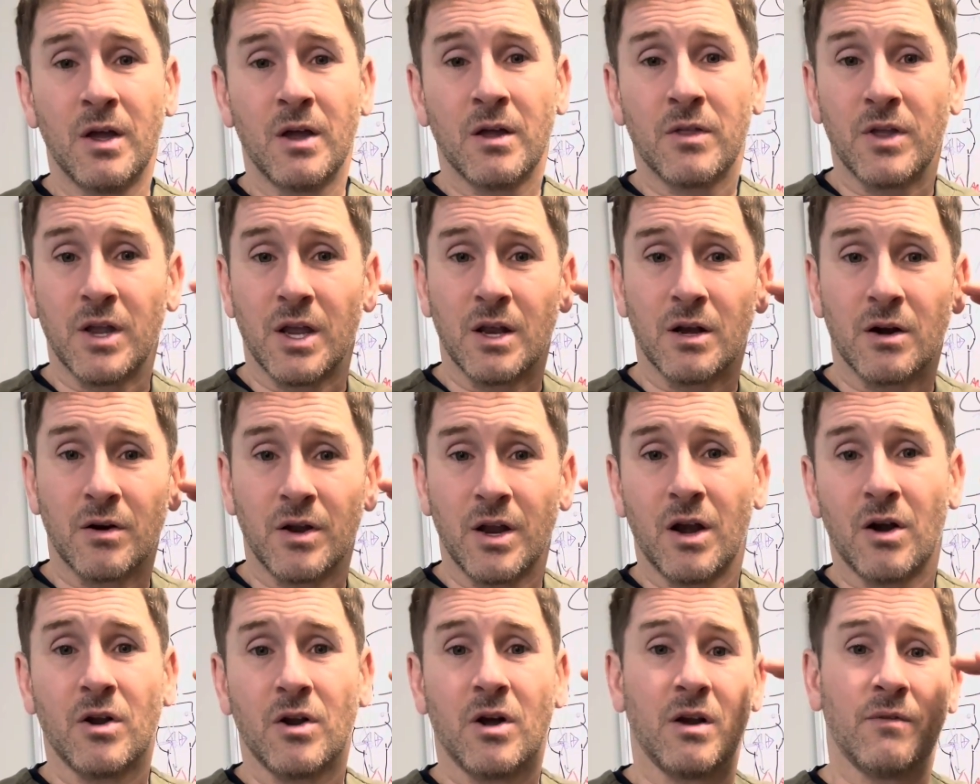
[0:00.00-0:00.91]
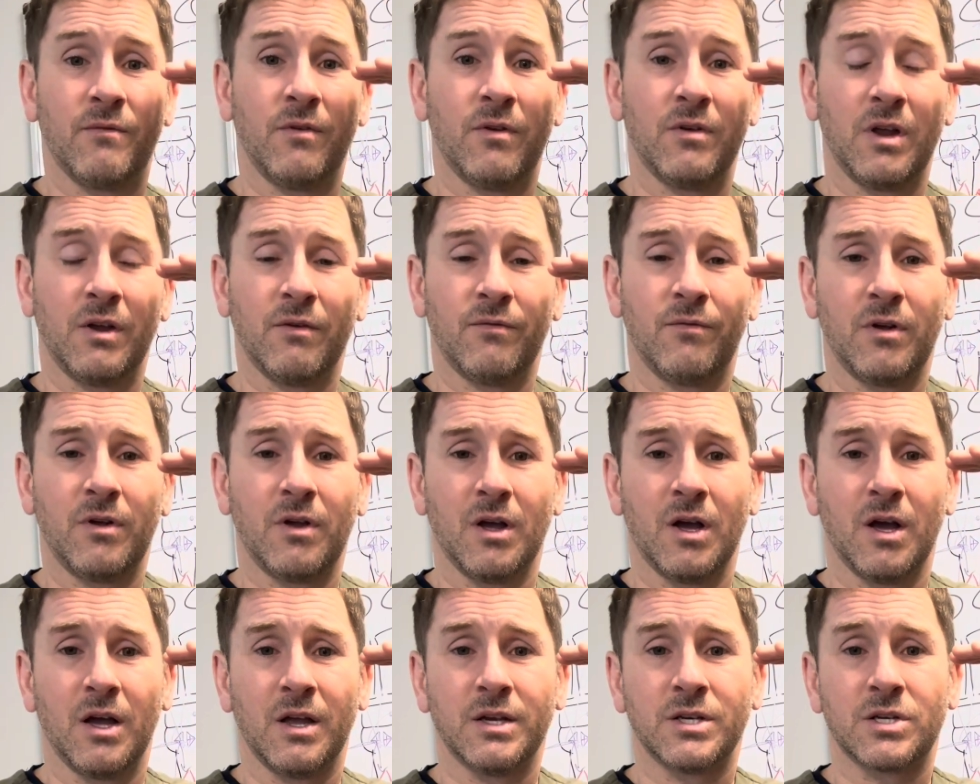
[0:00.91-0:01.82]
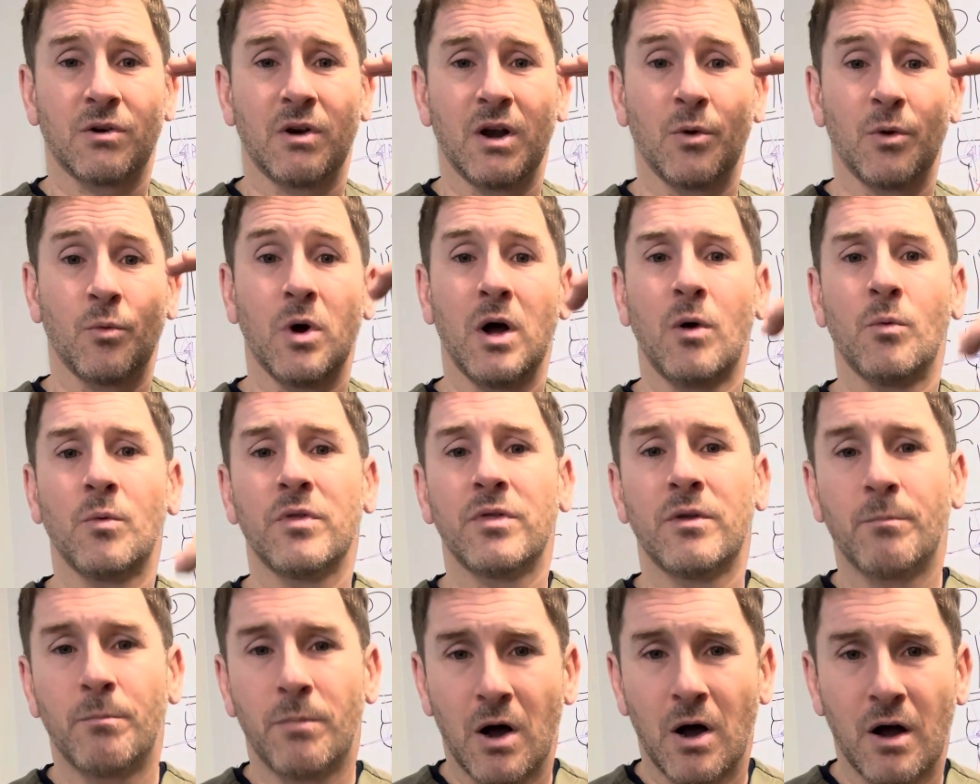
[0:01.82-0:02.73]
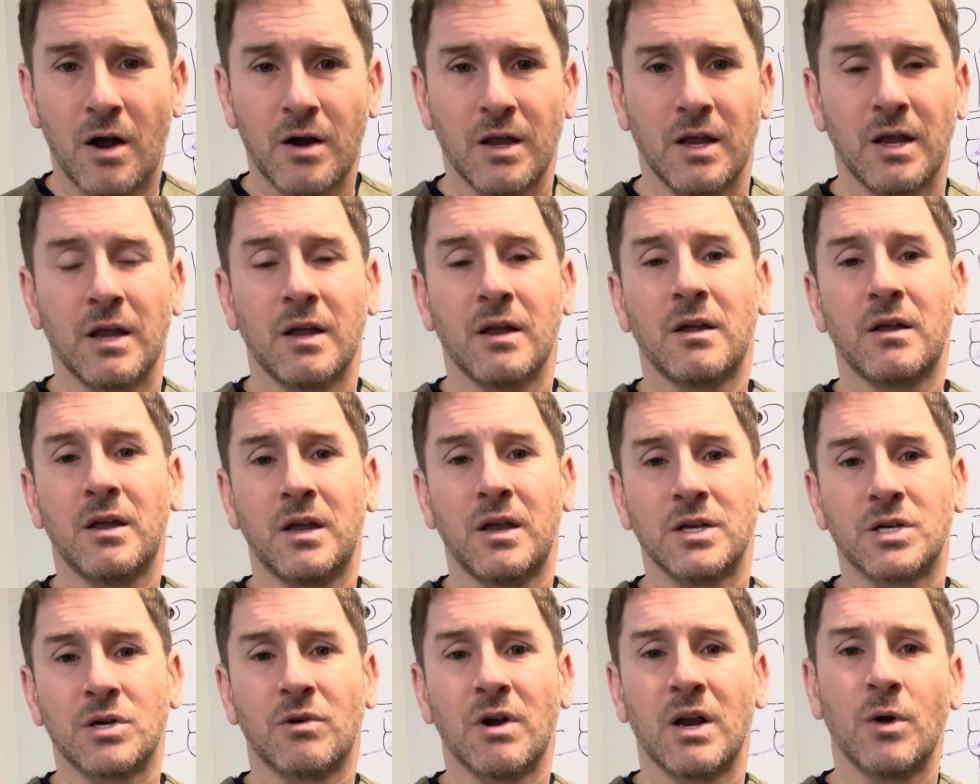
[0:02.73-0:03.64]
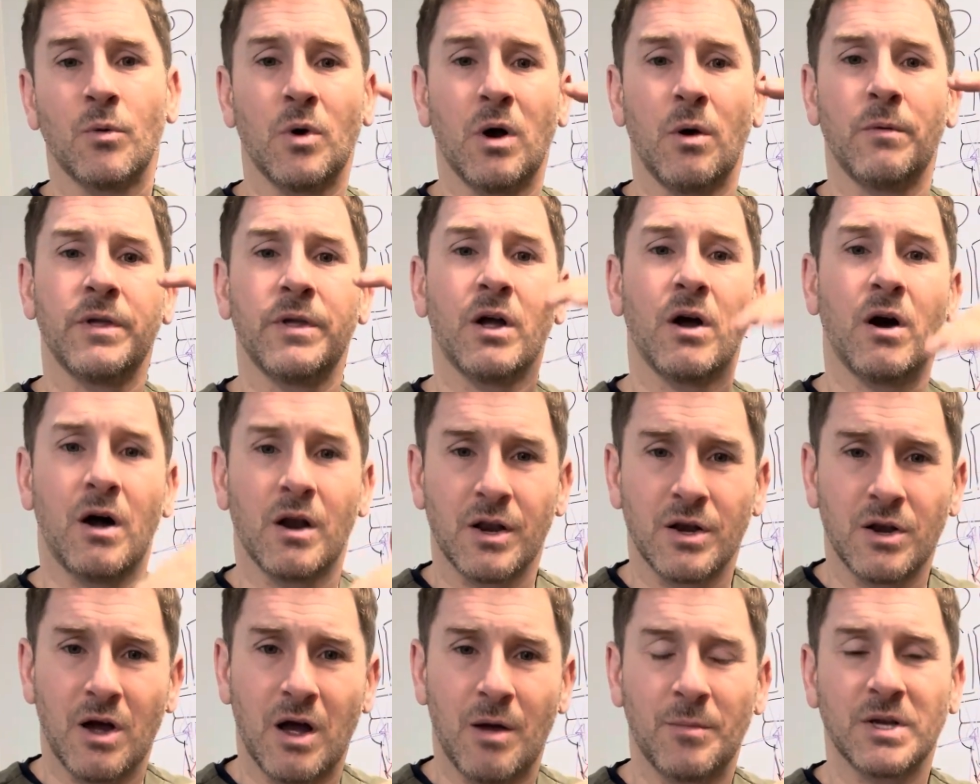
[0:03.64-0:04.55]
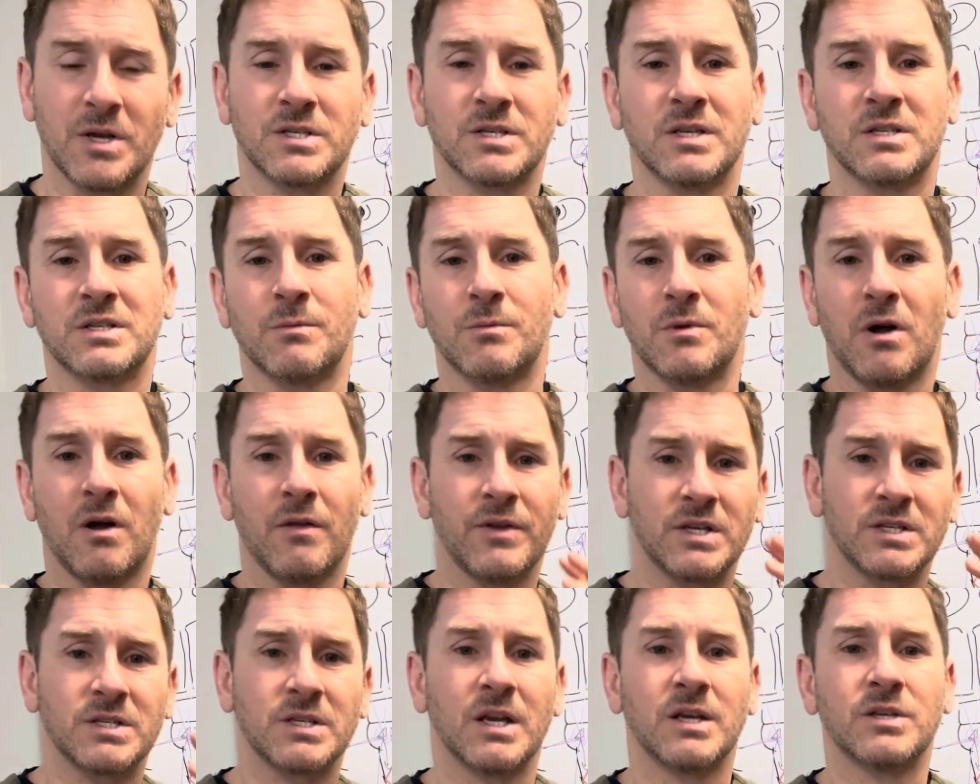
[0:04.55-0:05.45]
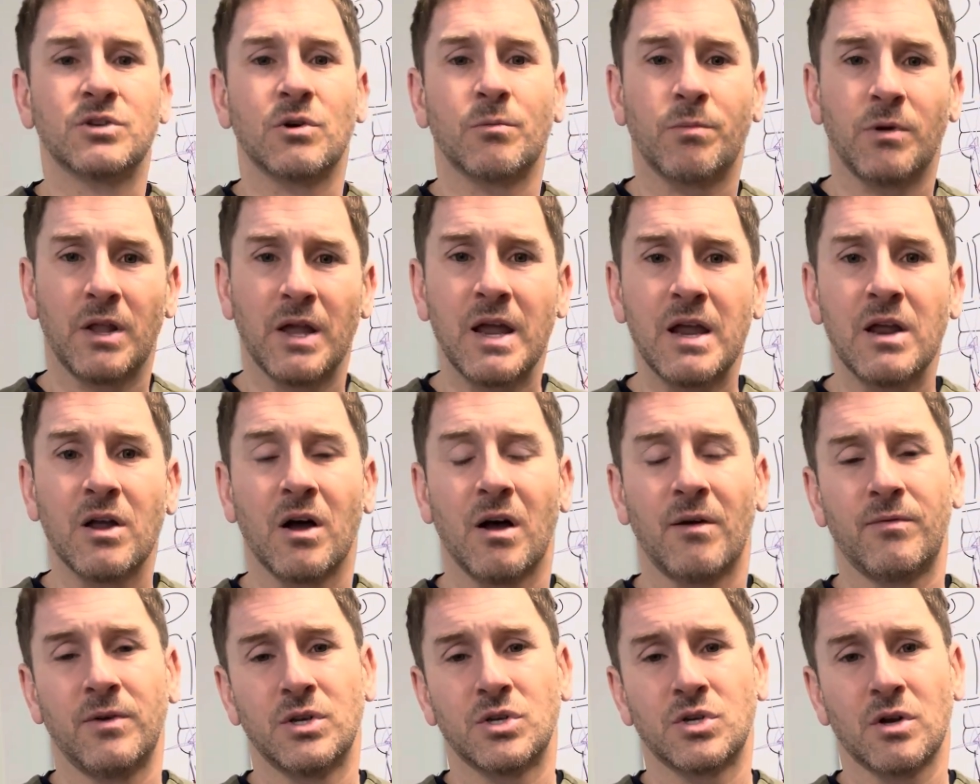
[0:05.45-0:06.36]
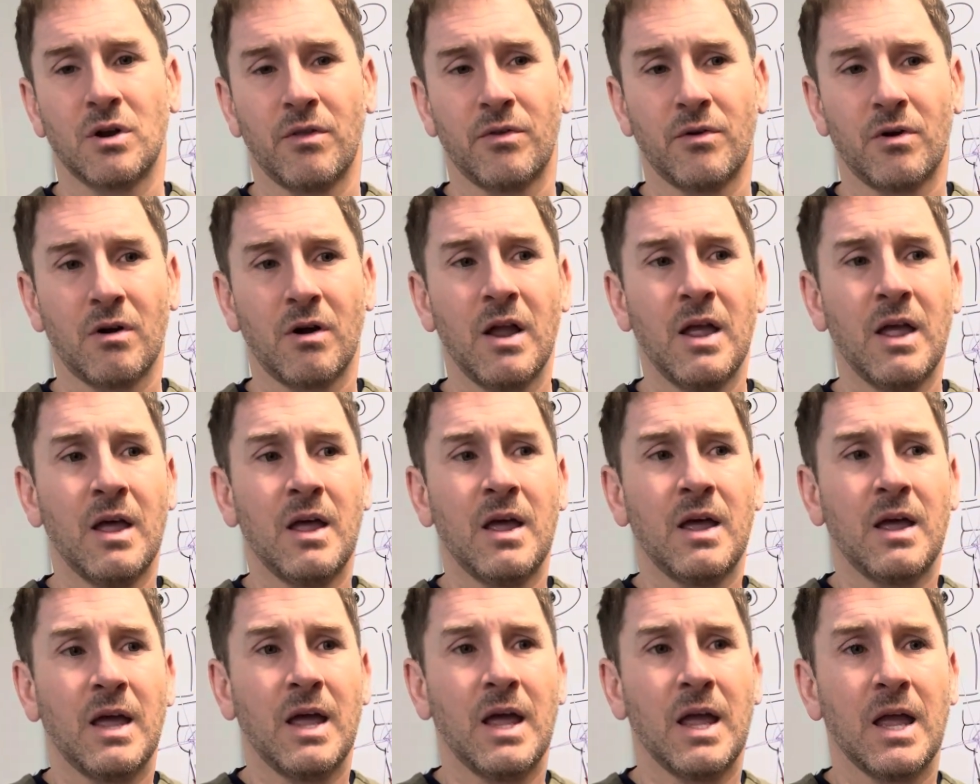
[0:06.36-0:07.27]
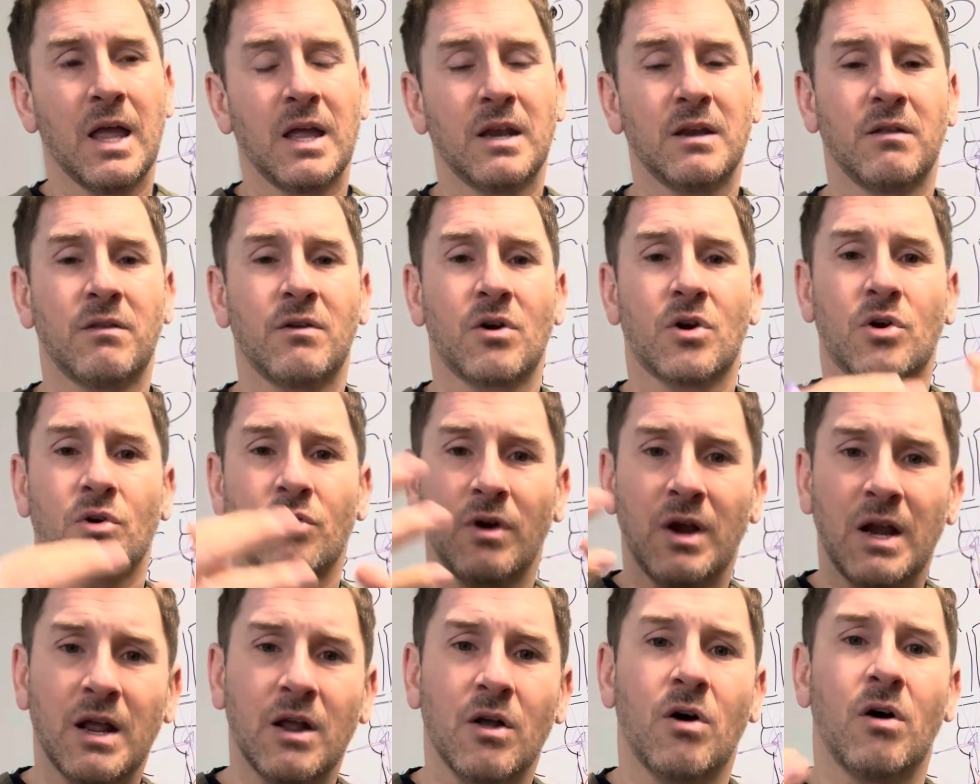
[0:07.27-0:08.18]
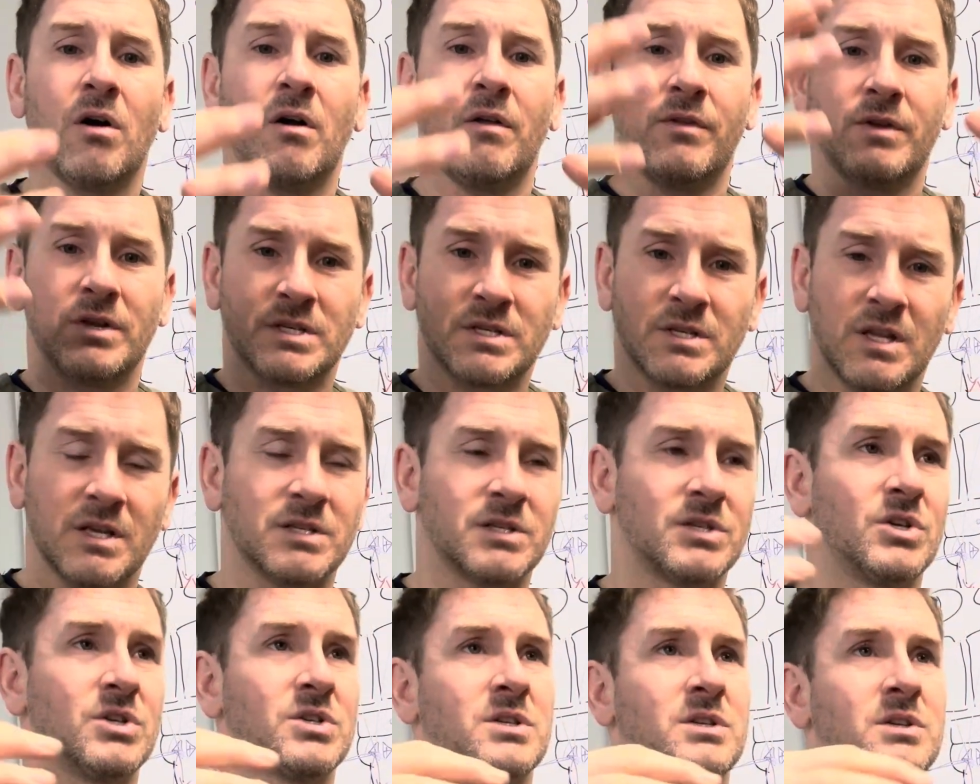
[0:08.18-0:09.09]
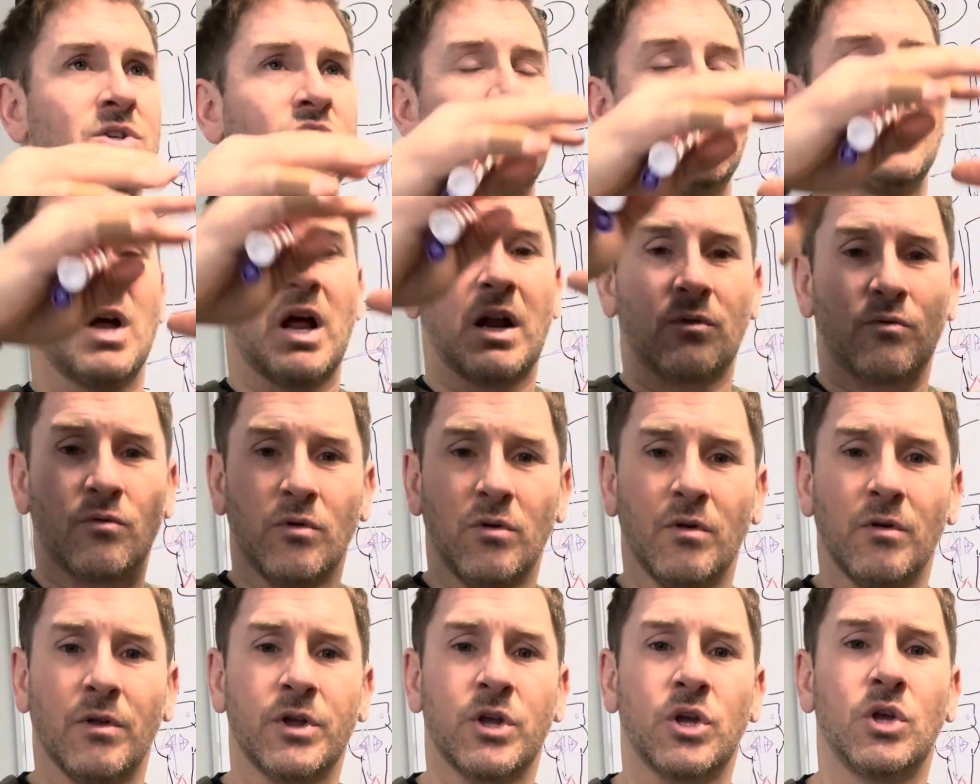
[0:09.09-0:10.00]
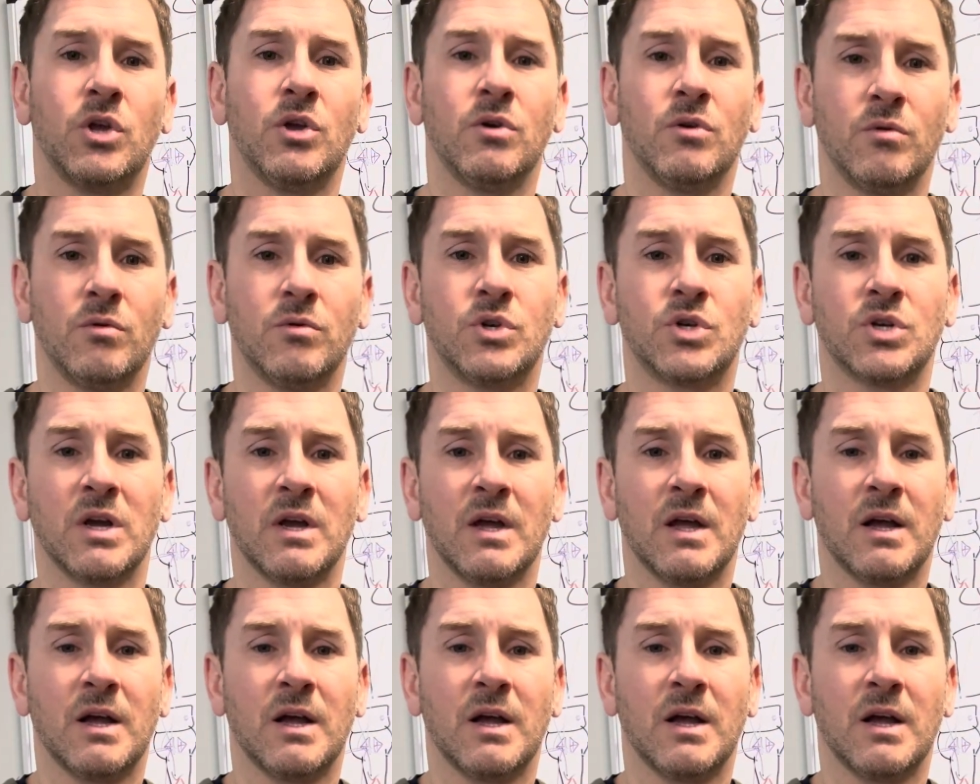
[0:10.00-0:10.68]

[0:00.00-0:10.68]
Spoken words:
The inner ear not integrating well with the body, integrating well with the autonomic system. And all these things are playing off each other, and they're creating all this just general huge